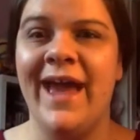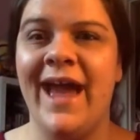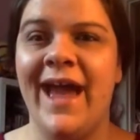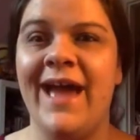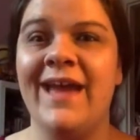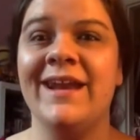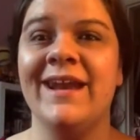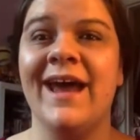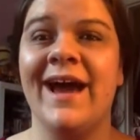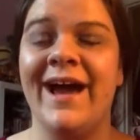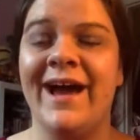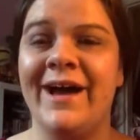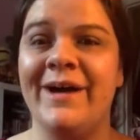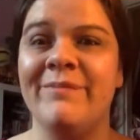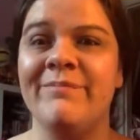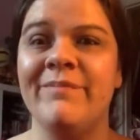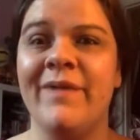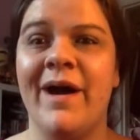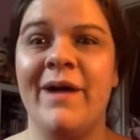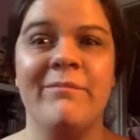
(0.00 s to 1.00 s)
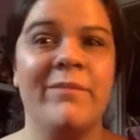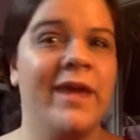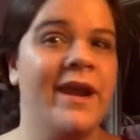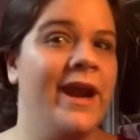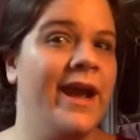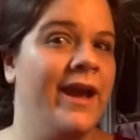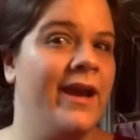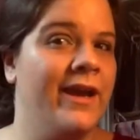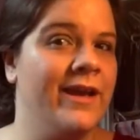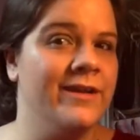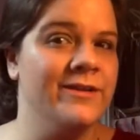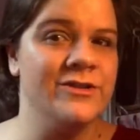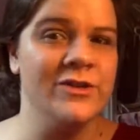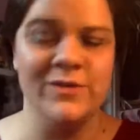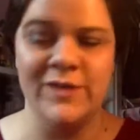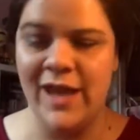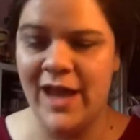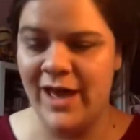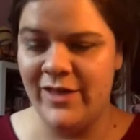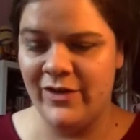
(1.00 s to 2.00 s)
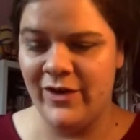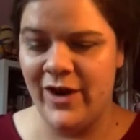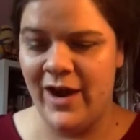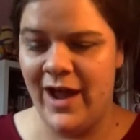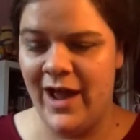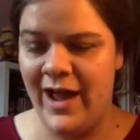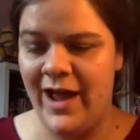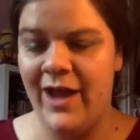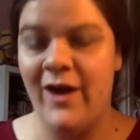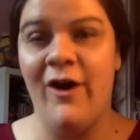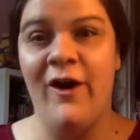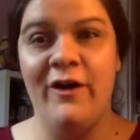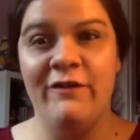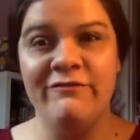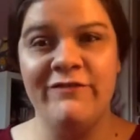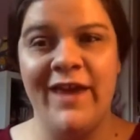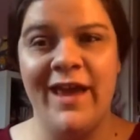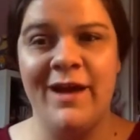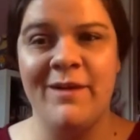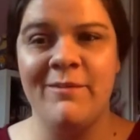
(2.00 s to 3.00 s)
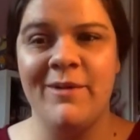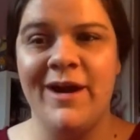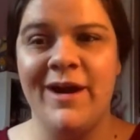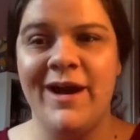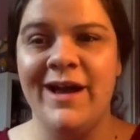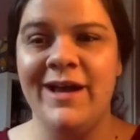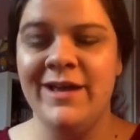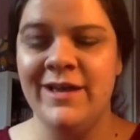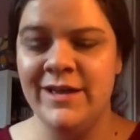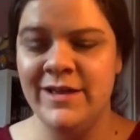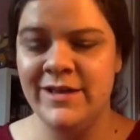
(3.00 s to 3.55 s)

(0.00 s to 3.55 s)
and, I'm gonna do the other eye off camera.